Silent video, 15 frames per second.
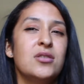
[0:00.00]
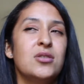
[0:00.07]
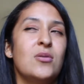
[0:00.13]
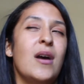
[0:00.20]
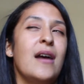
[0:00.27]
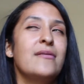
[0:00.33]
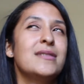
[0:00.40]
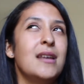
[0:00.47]
so
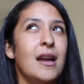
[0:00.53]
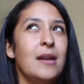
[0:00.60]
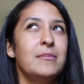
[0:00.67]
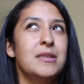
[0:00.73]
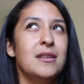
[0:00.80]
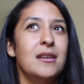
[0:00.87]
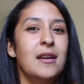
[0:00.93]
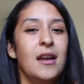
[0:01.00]
I have time
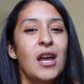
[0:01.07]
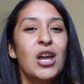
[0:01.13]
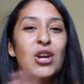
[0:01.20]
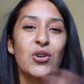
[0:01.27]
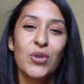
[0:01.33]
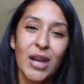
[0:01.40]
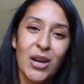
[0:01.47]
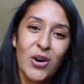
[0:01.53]
to
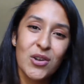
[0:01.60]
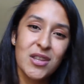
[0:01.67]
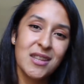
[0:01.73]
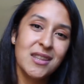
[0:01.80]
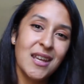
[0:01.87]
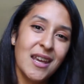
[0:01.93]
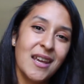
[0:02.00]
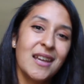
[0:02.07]
create all the
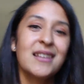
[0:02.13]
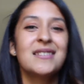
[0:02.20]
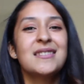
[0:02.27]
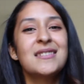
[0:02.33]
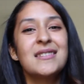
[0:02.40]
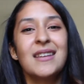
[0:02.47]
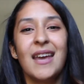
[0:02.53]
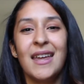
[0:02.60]

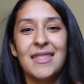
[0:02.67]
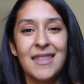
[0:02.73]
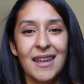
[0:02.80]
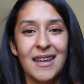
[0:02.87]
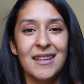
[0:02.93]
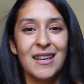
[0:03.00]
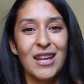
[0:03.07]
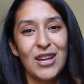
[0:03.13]
things and
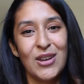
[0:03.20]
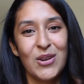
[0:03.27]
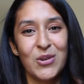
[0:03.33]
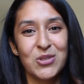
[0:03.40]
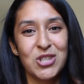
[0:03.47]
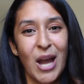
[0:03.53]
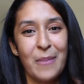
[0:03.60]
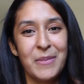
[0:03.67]
then go
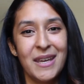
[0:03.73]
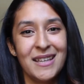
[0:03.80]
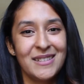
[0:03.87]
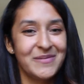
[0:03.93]
shopping.